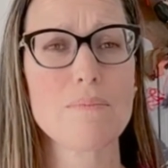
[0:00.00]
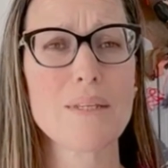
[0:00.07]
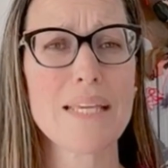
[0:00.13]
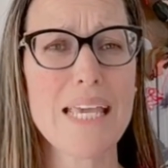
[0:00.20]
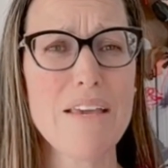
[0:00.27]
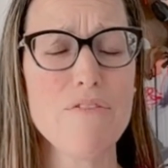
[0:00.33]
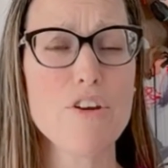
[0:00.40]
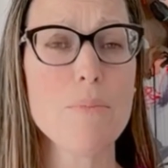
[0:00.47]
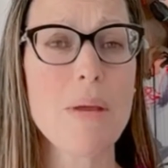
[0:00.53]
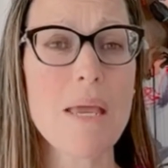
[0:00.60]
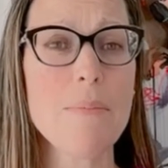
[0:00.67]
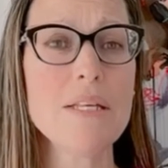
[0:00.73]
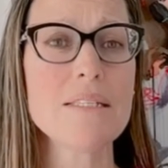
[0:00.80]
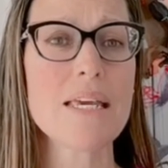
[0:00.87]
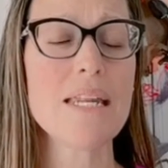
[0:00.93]
If your
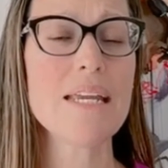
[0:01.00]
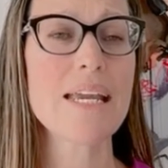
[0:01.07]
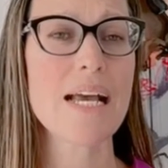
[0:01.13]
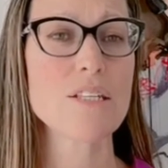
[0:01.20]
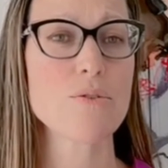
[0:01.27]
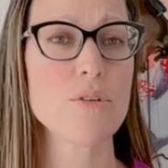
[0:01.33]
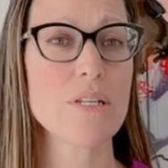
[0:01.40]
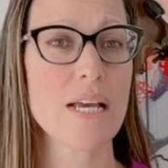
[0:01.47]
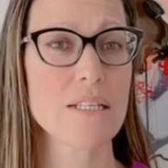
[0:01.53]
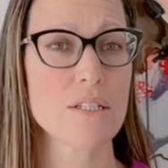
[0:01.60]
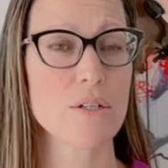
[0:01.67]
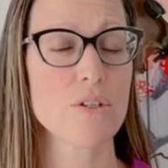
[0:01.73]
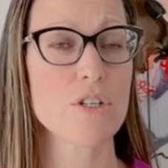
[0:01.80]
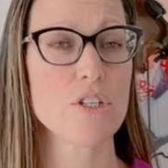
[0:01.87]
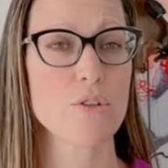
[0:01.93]
baby is getting
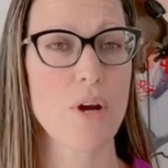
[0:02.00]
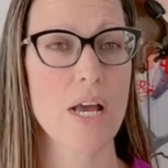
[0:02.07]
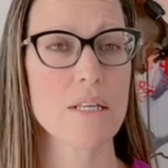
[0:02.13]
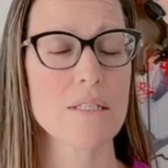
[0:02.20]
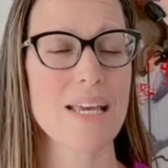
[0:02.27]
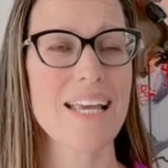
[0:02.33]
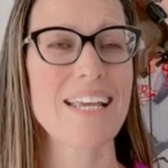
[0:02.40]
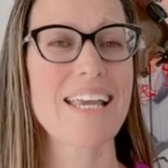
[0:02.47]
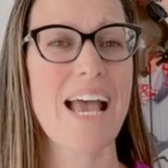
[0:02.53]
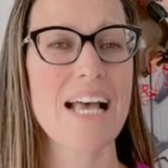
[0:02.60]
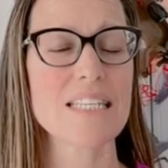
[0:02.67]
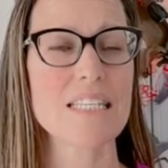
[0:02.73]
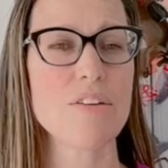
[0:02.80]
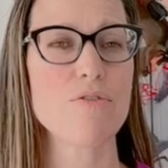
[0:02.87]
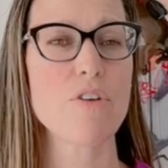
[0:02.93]
gastrointestinal distress and
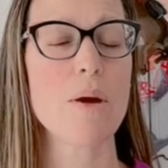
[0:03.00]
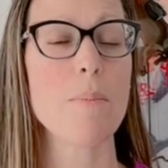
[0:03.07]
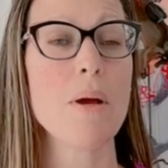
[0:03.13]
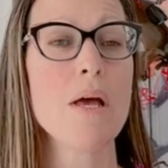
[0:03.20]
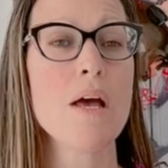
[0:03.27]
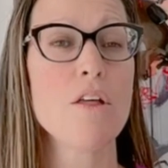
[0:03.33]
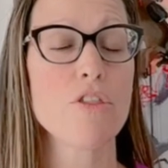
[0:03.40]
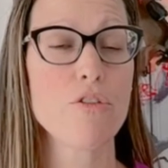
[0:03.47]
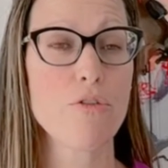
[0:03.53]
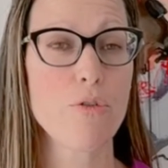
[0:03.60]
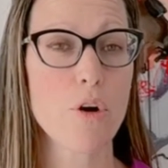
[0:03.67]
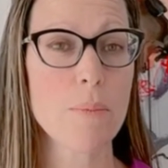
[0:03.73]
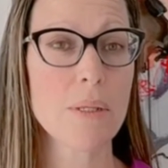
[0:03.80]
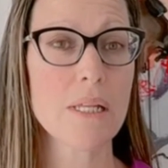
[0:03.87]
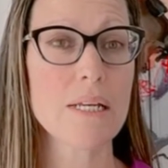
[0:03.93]
gassy from the
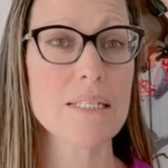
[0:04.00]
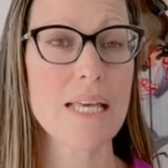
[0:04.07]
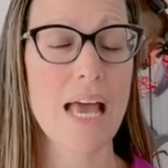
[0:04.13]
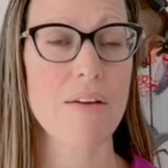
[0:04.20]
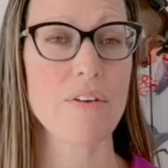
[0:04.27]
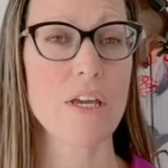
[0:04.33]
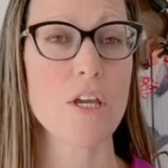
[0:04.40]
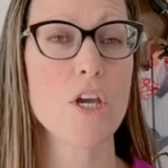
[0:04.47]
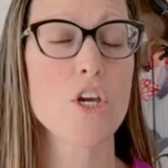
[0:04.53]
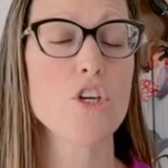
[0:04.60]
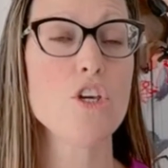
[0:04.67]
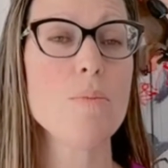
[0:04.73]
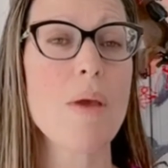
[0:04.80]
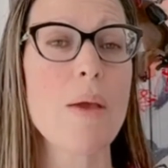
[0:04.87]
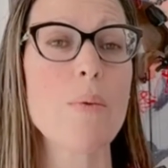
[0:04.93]
formula it's having,
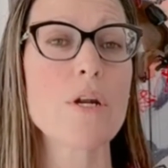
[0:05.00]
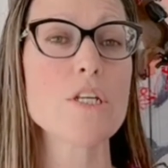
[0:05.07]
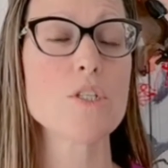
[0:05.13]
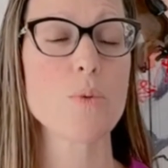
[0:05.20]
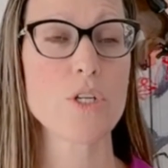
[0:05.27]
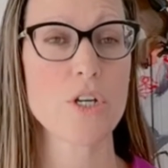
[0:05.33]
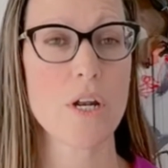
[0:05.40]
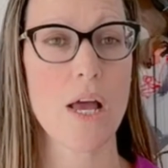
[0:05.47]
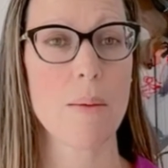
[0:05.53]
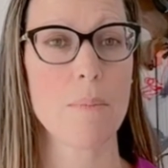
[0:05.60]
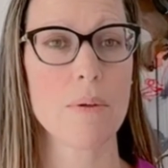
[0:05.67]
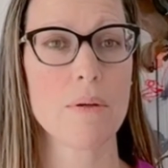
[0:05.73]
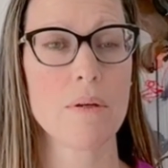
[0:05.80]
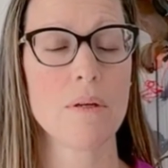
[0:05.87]
you may want to switch it up.